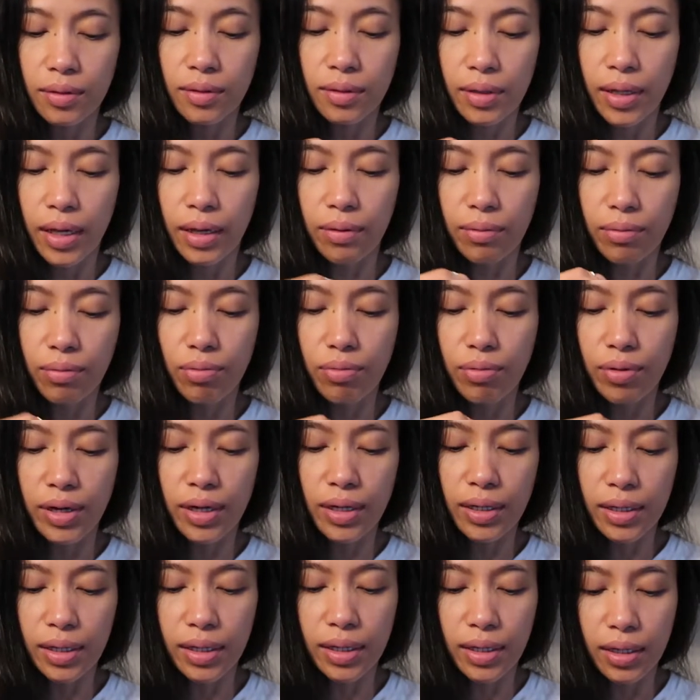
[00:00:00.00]
like
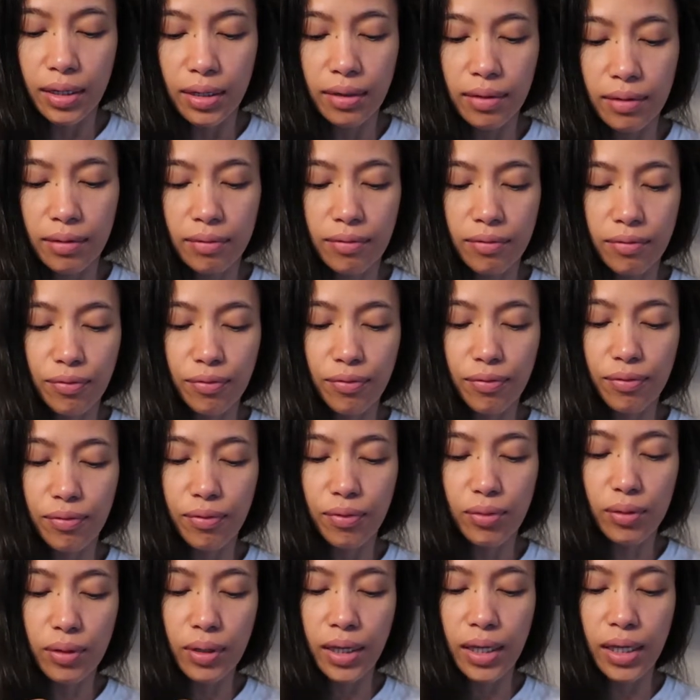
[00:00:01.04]
really
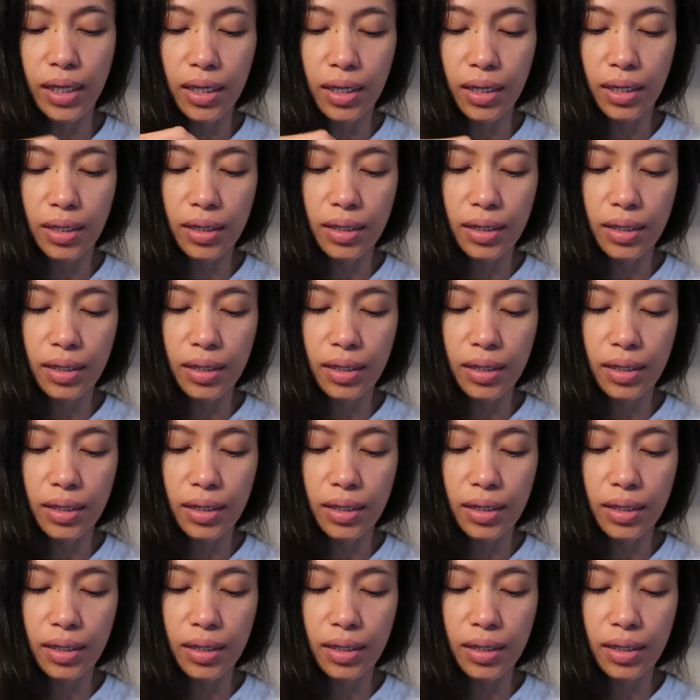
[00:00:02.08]
fully